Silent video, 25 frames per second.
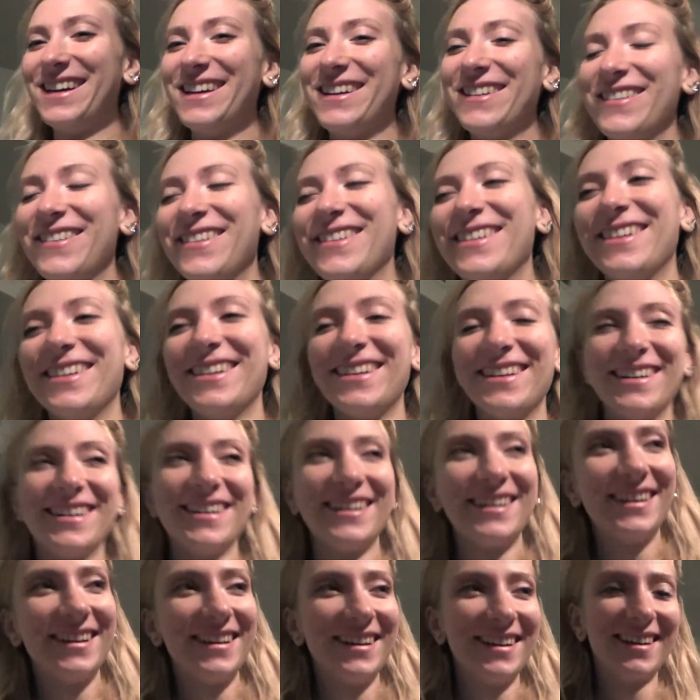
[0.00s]
I've been dealing
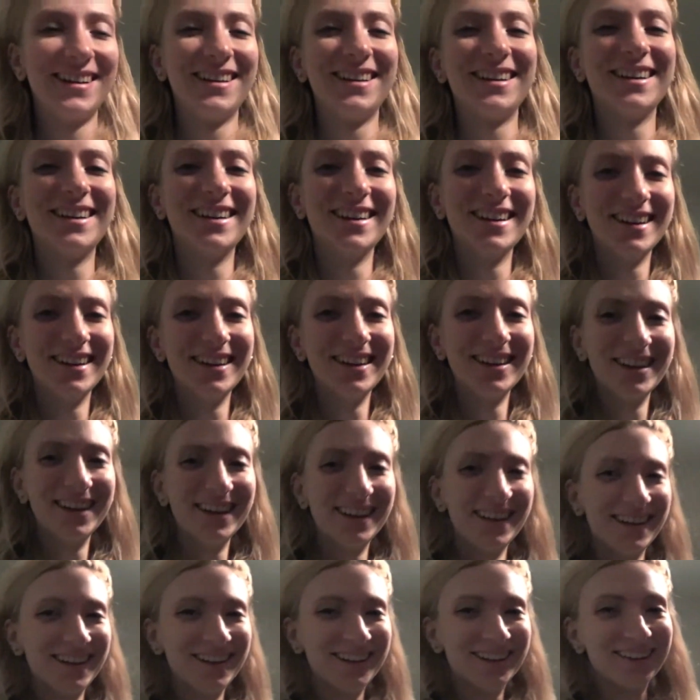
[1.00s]
with all. Really
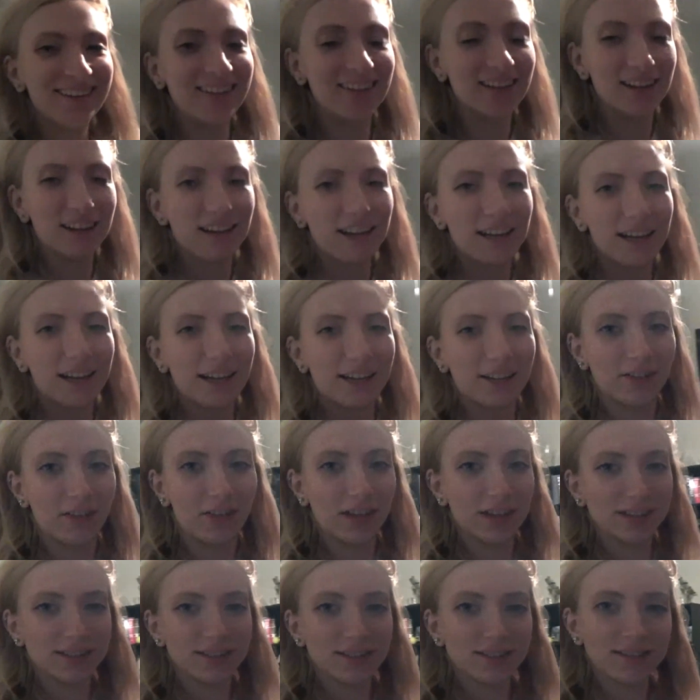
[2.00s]

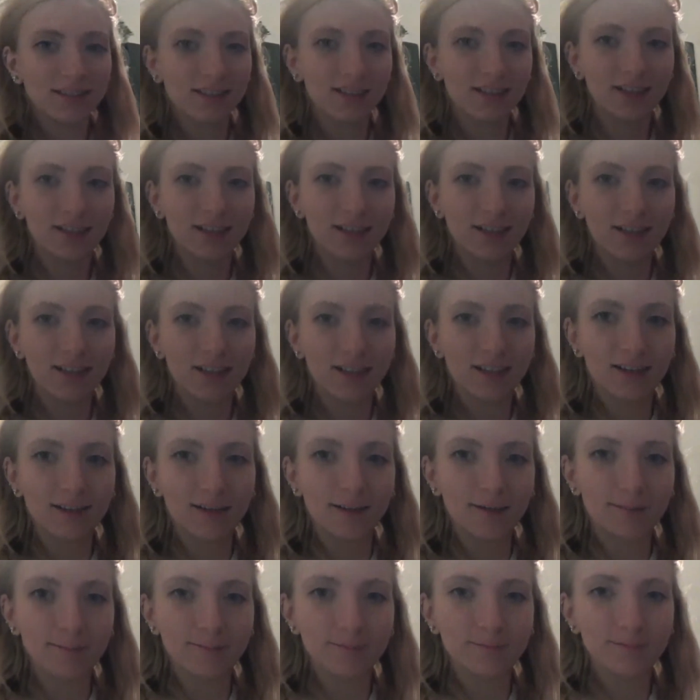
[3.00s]
Anyways,
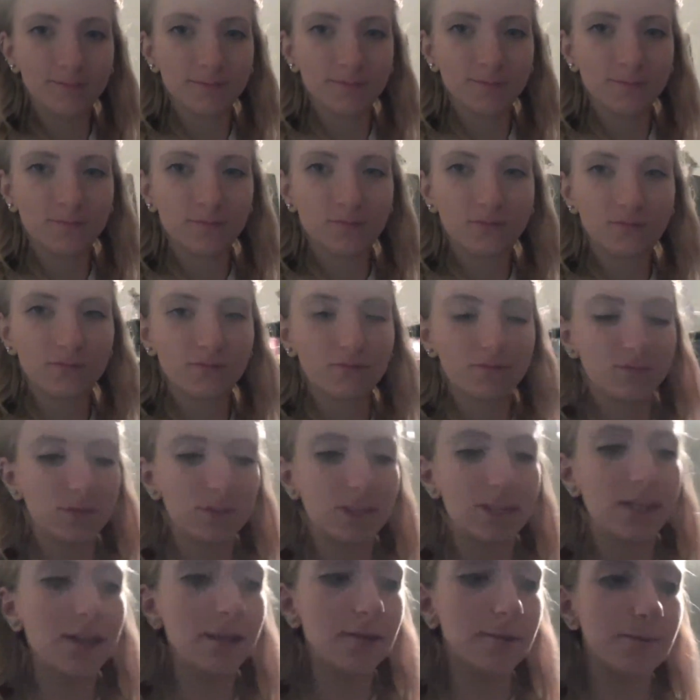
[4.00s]
um,
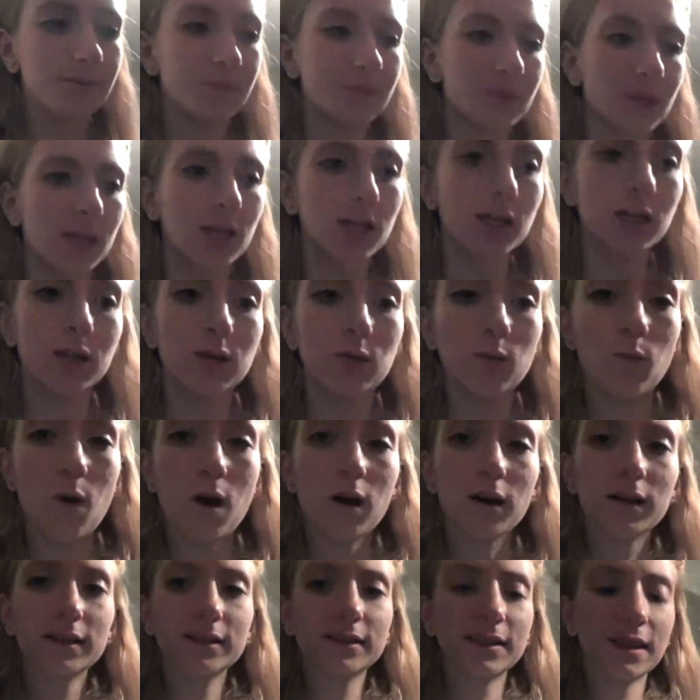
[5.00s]
yeah.
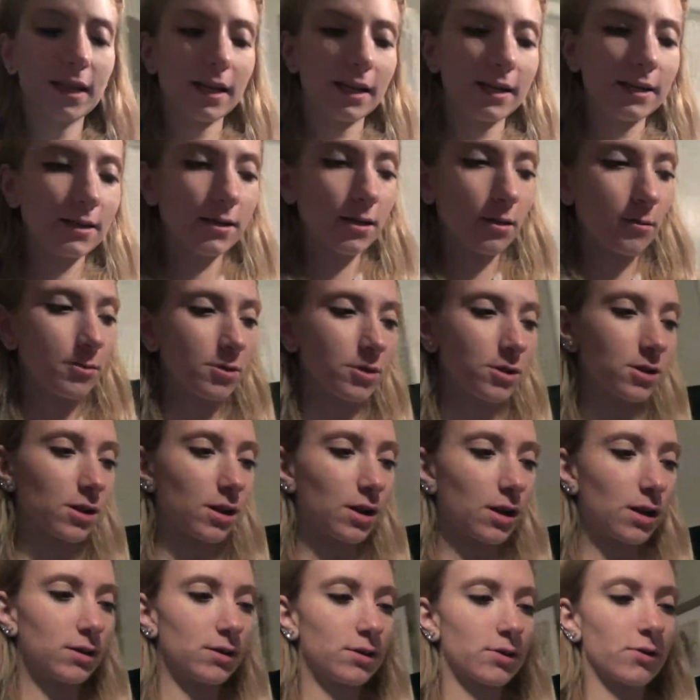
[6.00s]
Walking Dead is almost
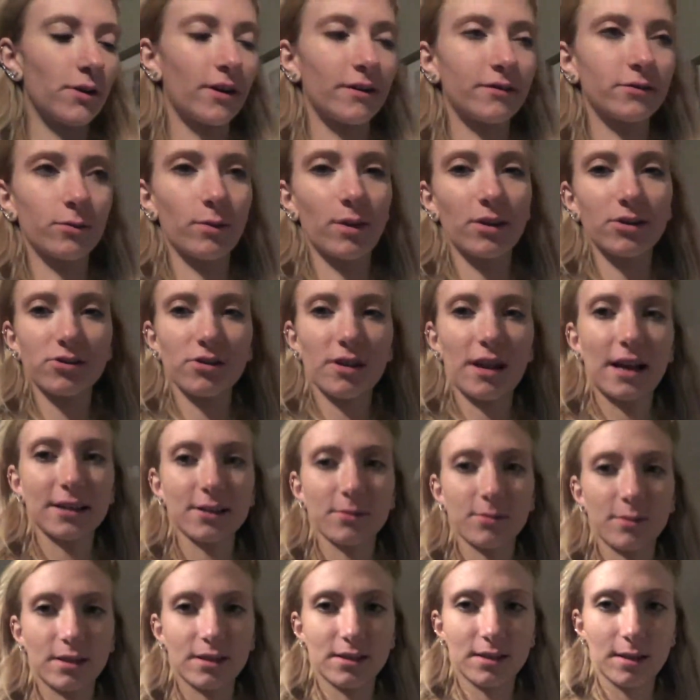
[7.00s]
on, so I have to watch
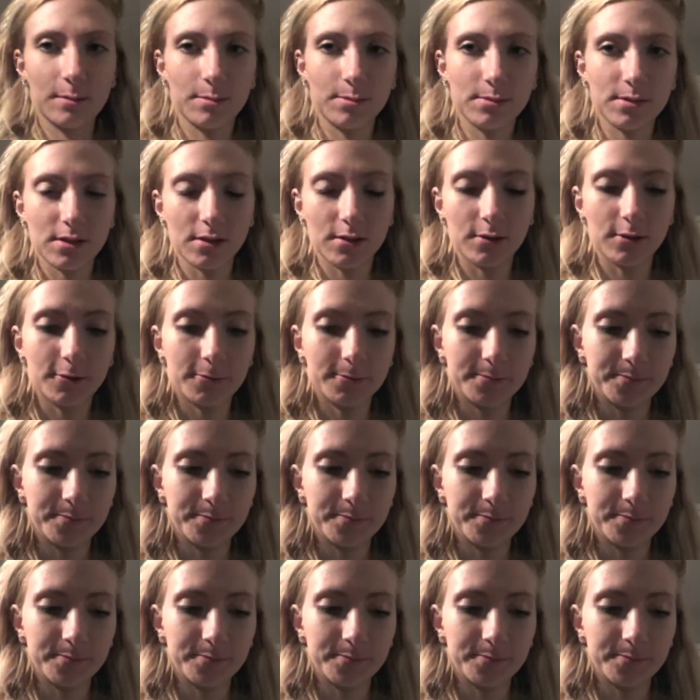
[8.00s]
last week's episode